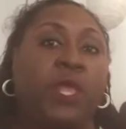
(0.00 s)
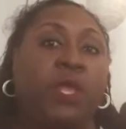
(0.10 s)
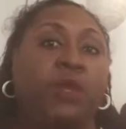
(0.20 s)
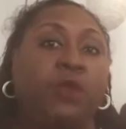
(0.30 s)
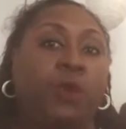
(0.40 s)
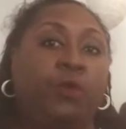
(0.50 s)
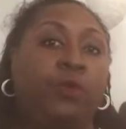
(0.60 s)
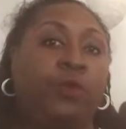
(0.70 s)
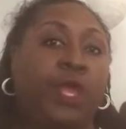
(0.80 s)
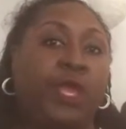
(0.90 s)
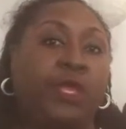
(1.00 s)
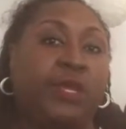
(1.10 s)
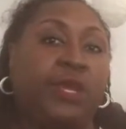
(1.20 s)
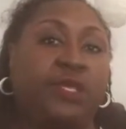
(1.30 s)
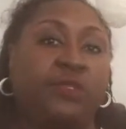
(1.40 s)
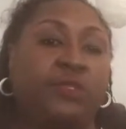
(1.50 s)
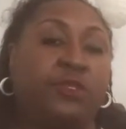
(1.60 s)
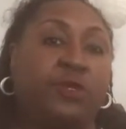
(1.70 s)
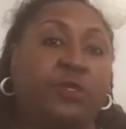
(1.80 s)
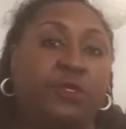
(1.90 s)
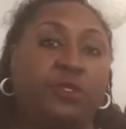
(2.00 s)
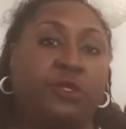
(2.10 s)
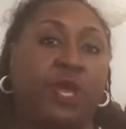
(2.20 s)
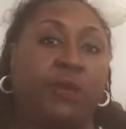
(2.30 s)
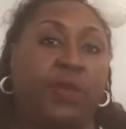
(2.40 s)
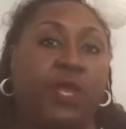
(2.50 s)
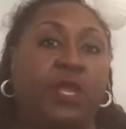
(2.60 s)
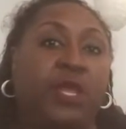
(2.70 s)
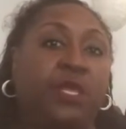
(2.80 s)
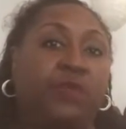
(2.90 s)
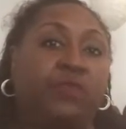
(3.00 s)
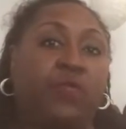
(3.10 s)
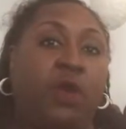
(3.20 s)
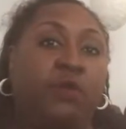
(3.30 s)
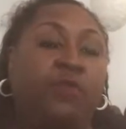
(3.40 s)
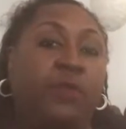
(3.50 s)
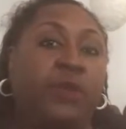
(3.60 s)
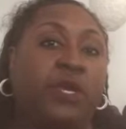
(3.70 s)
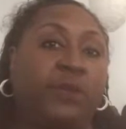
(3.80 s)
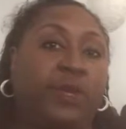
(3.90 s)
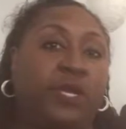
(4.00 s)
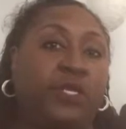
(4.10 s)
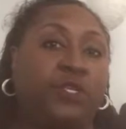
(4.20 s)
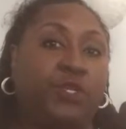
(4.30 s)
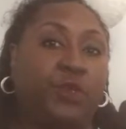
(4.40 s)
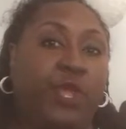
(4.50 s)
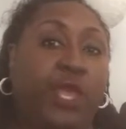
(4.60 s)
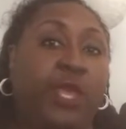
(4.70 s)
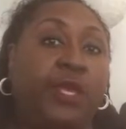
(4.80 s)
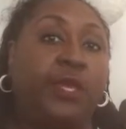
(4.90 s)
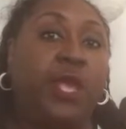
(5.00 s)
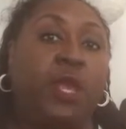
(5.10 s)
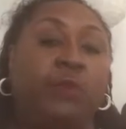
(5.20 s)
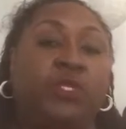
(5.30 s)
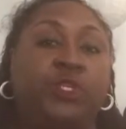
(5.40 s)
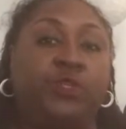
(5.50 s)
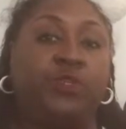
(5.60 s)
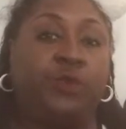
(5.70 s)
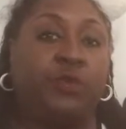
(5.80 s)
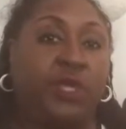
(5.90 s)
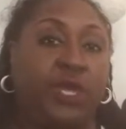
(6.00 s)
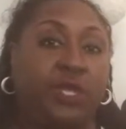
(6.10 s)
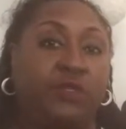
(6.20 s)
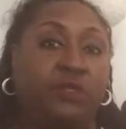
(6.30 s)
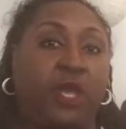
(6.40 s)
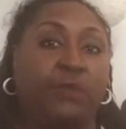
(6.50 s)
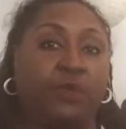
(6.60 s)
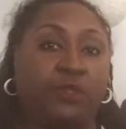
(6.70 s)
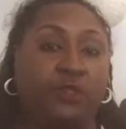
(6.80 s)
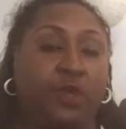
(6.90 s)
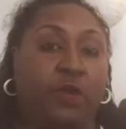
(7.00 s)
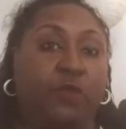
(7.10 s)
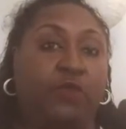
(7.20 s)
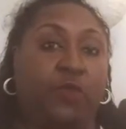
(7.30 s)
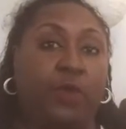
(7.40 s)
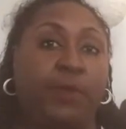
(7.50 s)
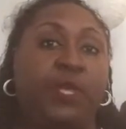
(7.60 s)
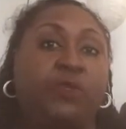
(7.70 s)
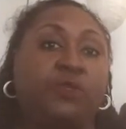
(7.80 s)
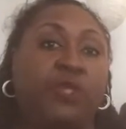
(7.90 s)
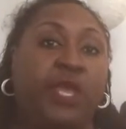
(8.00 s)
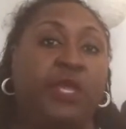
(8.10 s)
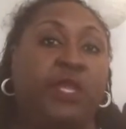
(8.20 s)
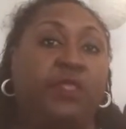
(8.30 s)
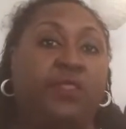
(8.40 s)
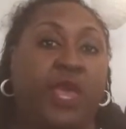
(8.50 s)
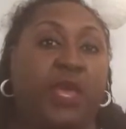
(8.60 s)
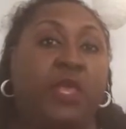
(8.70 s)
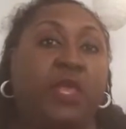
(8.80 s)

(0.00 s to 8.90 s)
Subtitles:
No, you can't necessarily stop a negative thought from coming into your head, but you certainly can stop yourself from entertaining that